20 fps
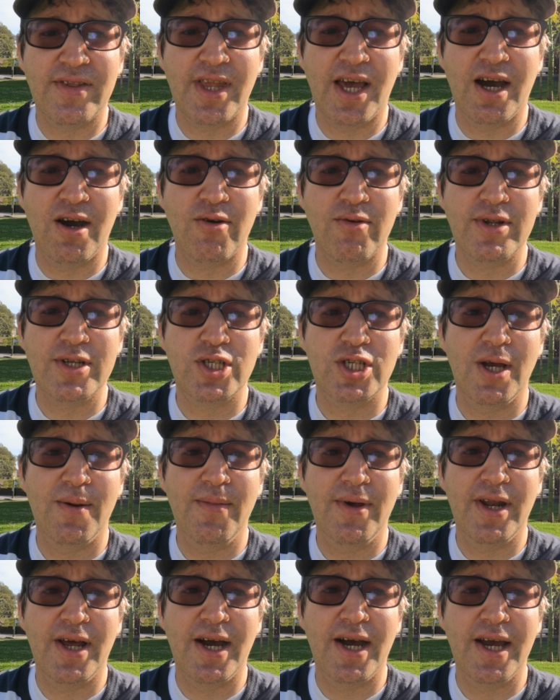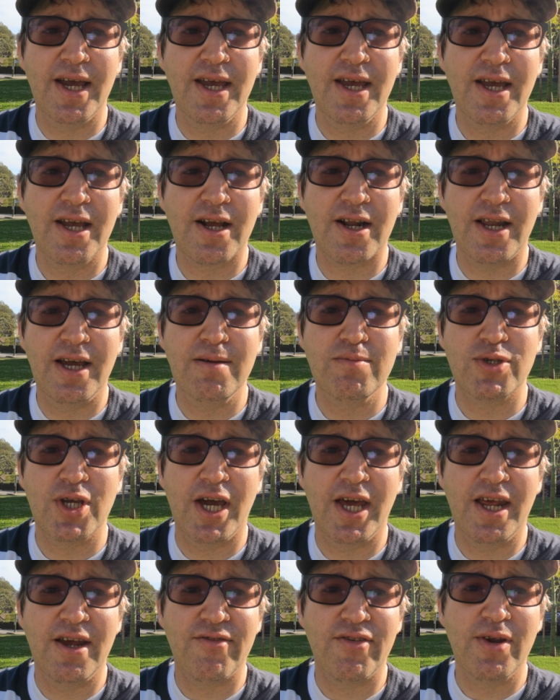Now, Gemini claims
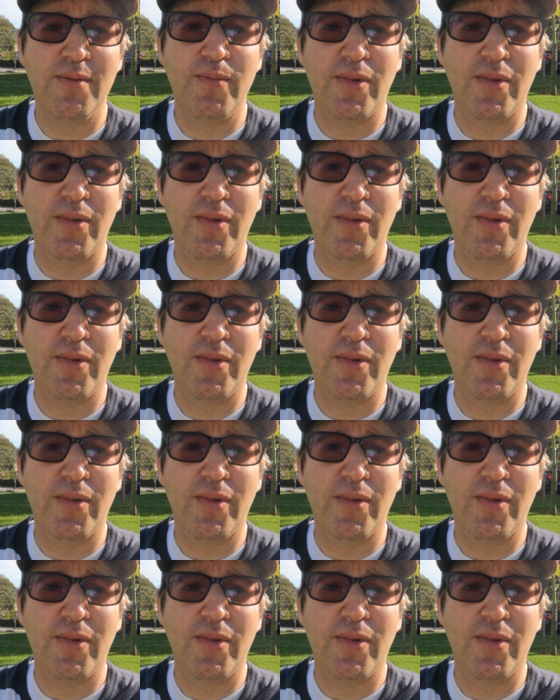that every